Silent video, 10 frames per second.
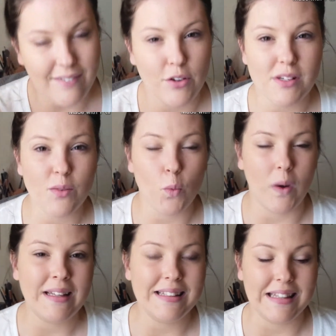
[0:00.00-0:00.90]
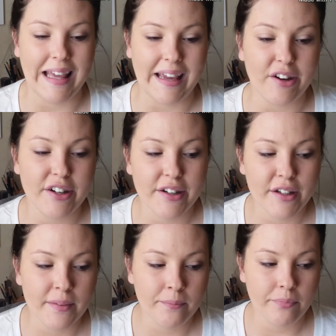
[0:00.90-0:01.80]
if you did one
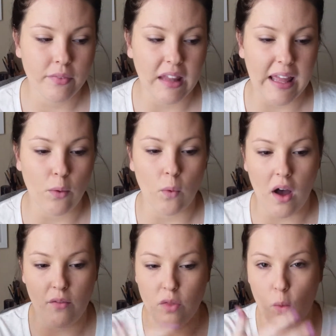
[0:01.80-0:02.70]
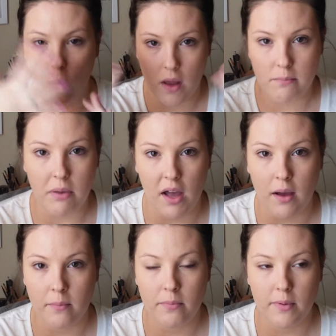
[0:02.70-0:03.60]
layer like of the one
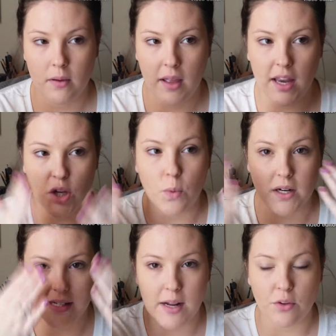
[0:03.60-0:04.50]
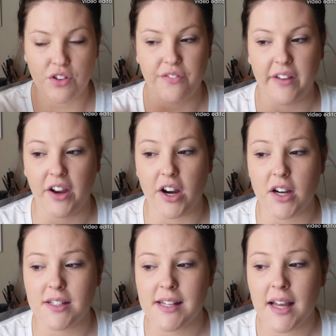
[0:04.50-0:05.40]
pump and you worked it out with your
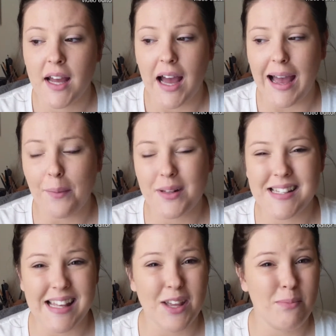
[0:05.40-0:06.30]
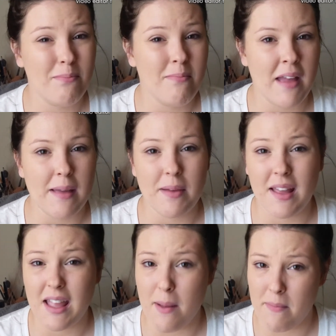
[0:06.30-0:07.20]
fingers, I would say
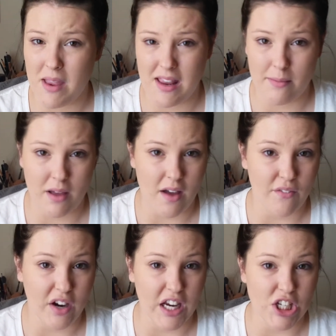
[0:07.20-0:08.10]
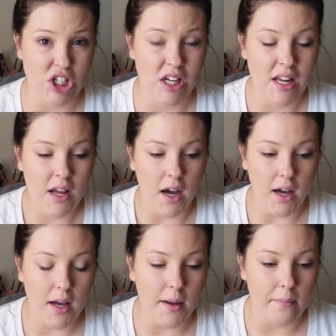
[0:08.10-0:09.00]
maybe medium coverage.
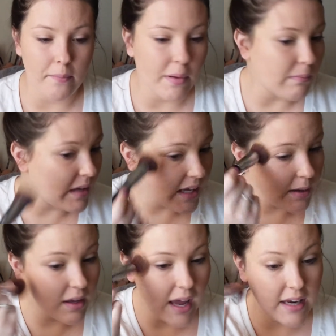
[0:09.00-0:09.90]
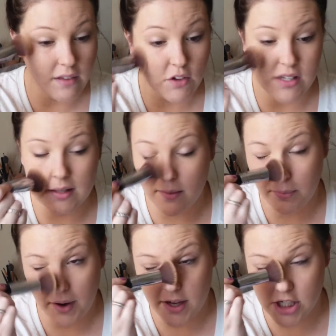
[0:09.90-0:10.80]
But me kind of using the
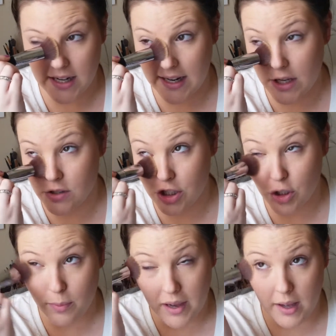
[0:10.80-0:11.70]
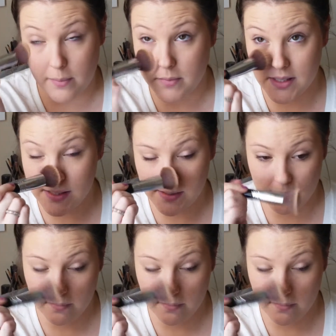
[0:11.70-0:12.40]
brush, and I use 2 pumps